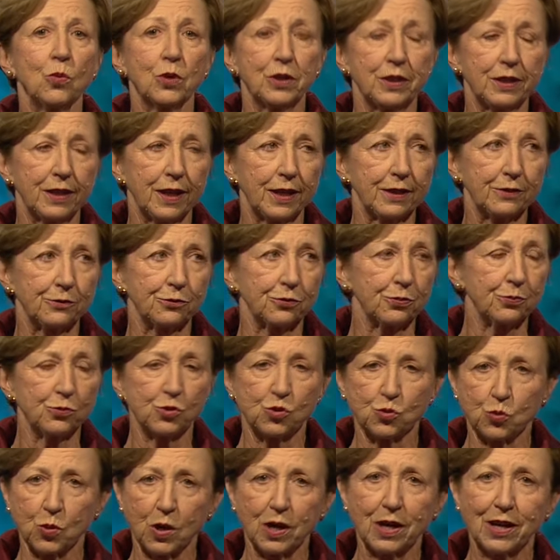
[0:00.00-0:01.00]
one night
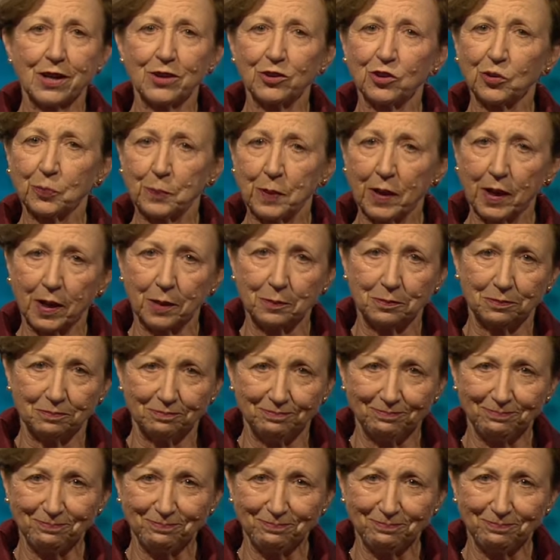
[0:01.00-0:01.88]
from Dwyer's Pub.